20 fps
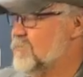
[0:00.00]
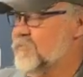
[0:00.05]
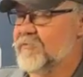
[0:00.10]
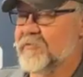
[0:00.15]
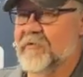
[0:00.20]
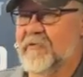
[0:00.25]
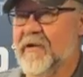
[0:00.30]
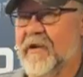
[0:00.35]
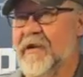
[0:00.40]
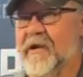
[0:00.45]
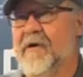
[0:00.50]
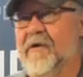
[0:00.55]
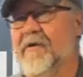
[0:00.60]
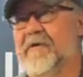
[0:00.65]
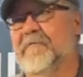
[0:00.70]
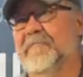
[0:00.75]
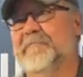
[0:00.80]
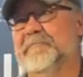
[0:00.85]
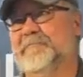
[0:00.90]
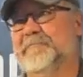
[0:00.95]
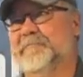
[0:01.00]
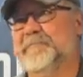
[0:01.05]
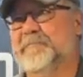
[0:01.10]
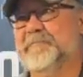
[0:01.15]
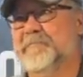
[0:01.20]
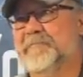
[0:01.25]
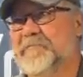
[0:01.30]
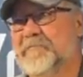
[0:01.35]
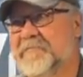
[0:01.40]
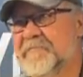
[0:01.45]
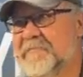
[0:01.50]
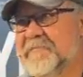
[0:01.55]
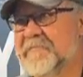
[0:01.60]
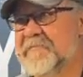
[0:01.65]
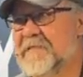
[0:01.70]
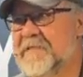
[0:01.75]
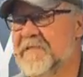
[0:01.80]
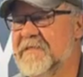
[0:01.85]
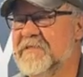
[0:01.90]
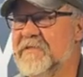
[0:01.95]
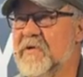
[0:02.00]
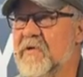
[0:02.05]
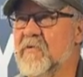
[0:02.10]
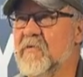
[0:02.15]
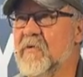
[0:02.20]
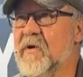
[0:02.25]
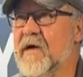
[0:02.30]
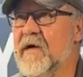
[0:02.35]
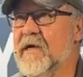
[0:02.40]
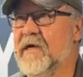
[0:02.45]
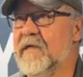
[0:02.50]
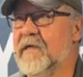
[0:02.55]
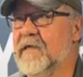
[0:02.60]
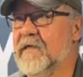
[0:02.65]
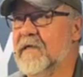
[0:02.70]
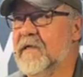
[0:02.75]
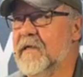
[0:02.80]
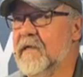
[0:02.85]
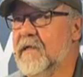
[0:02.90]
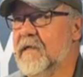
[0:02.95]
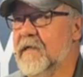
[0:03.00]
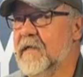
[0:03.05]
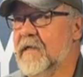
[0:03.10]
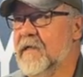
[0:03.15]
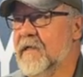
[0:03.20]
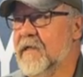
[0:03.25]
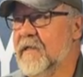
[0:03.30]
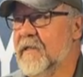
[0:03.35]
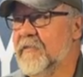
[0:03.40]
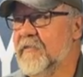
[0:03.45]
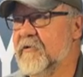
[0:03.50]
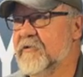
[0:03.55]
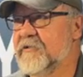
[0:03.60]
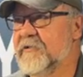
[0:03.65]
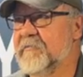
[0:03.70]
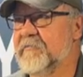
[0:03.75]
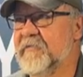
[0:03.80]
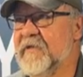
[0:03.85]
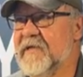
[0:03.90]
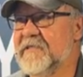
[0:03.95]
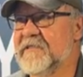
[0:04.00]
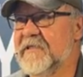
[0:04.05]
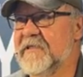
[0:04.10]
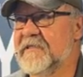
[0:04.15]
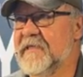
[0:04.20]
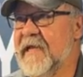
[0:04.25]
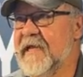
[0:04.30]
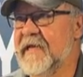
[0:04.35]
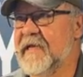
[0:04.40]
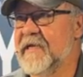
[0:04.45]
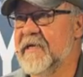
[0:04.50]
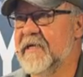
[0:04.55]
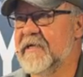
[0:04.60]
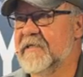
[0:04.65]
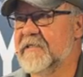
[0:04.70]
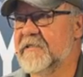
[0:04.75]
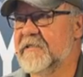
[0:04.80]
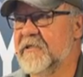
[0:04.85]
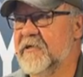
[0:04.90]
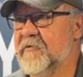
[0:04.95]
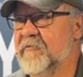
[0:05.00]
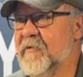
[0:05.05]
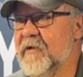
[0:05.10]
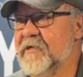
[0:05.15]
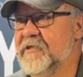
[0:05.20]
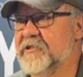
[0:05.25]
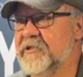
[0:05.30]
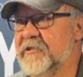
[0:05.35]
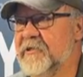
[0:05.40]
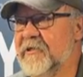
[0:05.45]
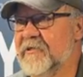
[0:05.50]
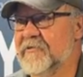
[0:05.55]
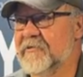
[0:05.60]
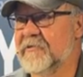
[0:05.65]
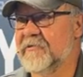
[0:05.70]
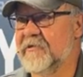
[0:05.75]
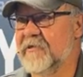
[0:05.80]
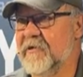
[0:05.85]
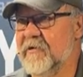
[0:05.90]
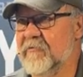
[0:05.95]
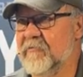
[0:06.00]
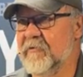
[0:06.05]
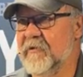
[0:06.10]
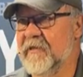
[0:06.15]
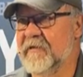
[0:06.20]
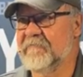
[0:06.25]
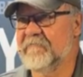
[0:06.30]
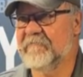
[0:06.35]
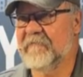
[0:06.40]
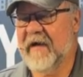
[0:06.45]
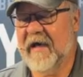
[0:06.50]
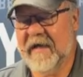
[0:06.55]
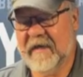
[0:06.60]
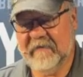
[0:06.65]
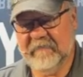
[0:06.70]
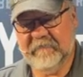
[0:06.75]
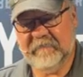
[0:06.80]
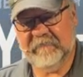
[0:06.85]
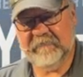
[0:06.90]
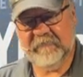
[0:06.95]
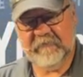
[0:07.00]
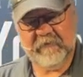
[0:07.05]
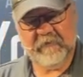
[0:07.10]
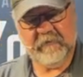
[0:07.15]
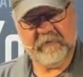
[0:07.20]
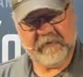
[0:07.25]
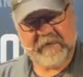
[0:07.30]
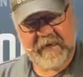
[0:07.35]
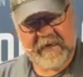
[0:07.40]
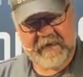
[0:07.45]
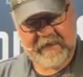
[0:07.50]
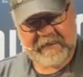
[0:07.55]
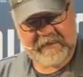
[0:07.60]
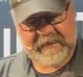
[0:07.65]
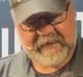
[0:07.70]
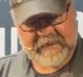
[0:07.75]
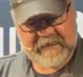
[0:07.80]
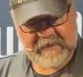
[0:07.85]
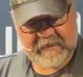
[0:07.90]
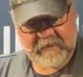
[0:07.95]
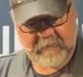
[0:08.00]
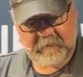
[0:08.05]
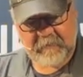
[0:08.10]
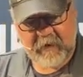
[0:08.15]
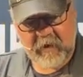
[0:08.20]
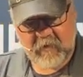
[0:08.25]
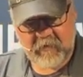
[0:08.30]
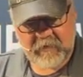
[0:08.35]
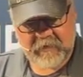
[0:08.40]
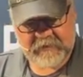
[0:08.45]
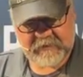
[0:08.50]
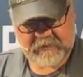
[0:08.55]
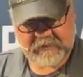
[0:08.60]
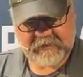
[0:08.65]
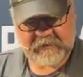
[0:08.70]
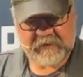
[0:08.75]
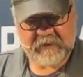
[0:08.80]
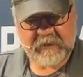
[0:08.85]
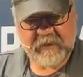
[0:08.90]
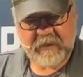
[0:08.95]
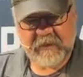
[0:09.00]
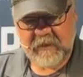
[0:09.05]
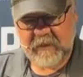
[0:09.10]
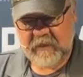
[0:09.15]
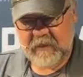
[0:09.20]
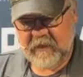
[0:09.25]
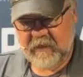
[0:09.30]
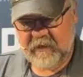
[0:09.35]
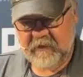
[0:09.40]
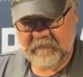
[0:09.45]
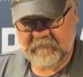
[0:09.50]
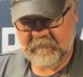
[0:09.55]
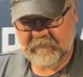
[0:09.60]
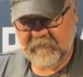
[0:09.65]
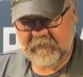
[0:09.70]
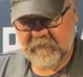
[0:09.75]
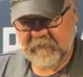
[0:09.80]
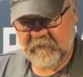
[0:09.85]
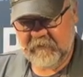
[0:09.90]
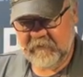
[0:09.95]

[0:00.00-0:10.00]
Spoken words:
Build your own AR. So there's some things to take into consideration. There's, really 5 kind of key components of